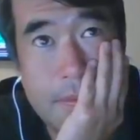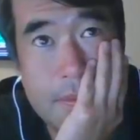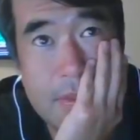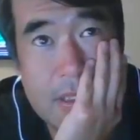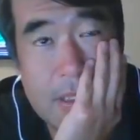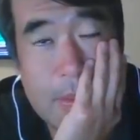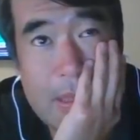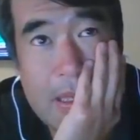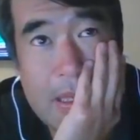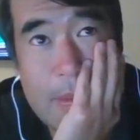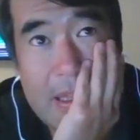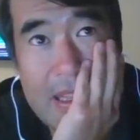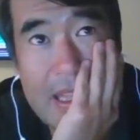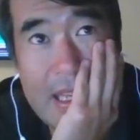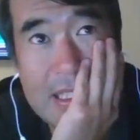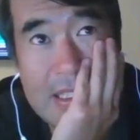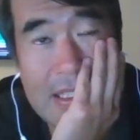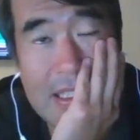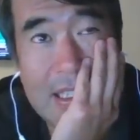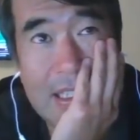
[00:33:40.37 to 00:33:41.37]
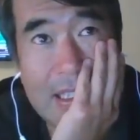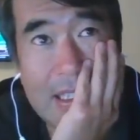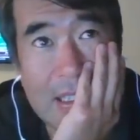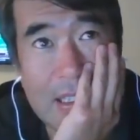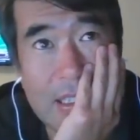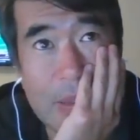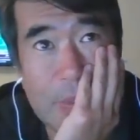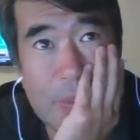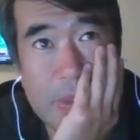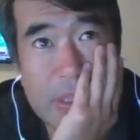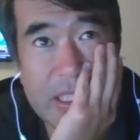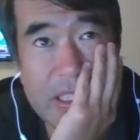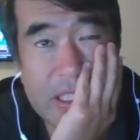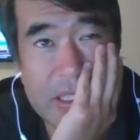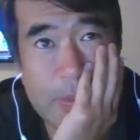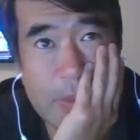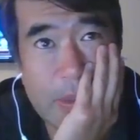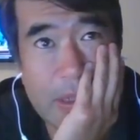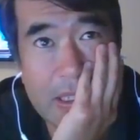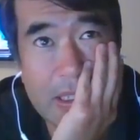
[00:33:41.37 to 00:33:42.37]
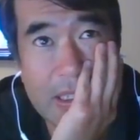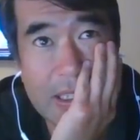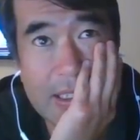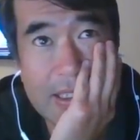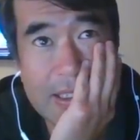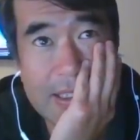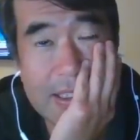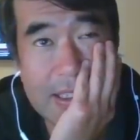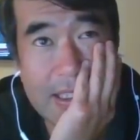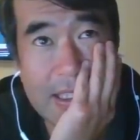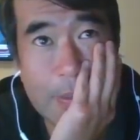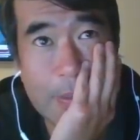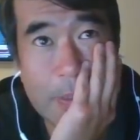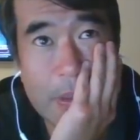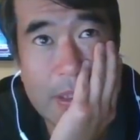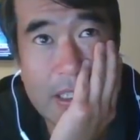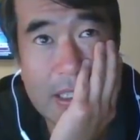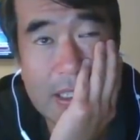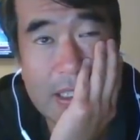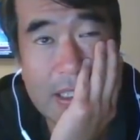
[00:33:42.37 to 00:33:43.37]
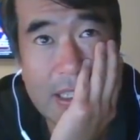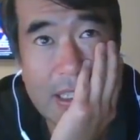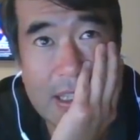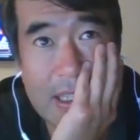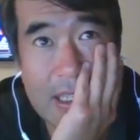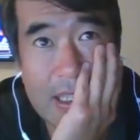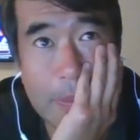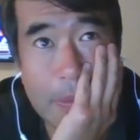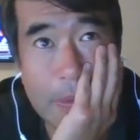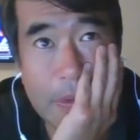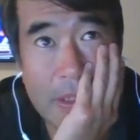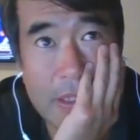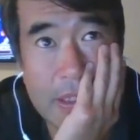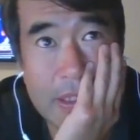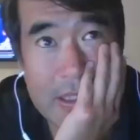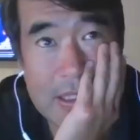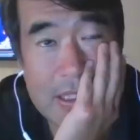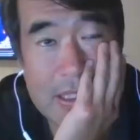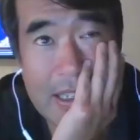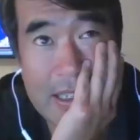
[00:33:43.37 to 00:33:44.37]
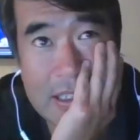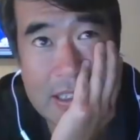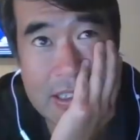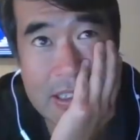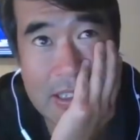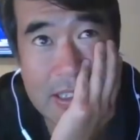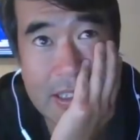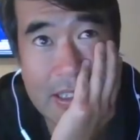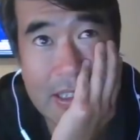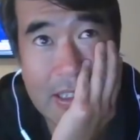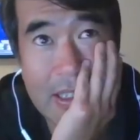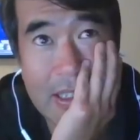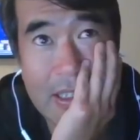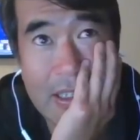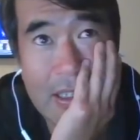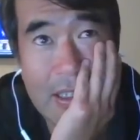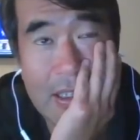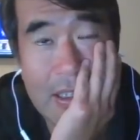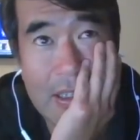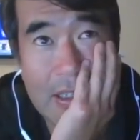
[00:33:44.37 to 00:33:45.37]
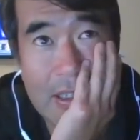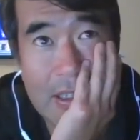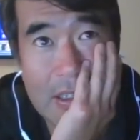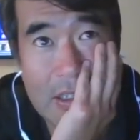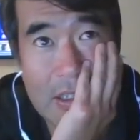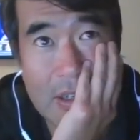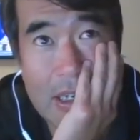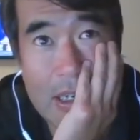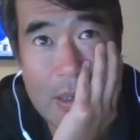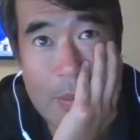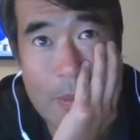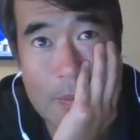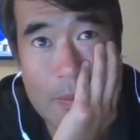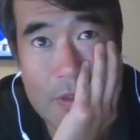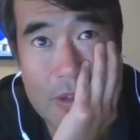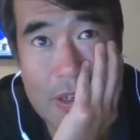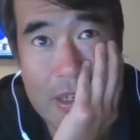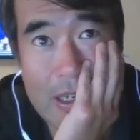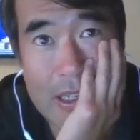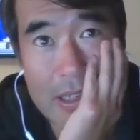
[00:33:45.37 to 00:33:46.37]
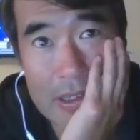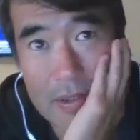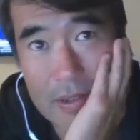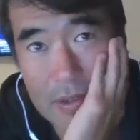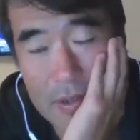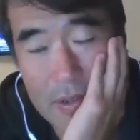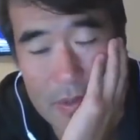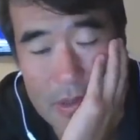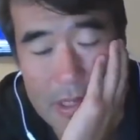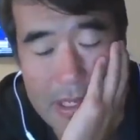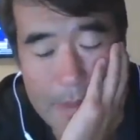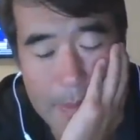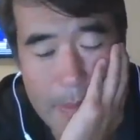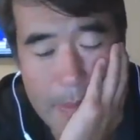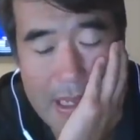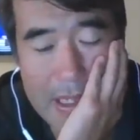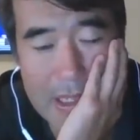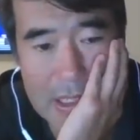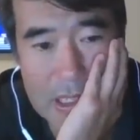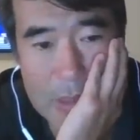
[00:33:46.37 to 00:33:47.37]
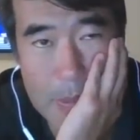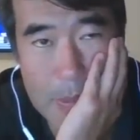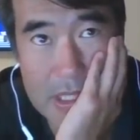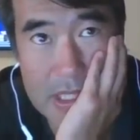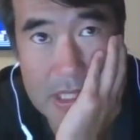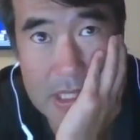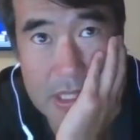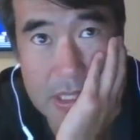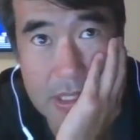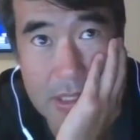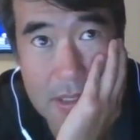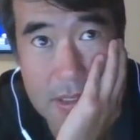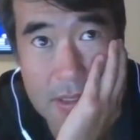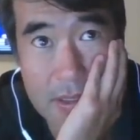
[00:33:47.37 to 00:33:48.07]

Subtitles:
So maybe that's not a good prediction market because it's not predicting at that point. It's actually trying to like balance a position.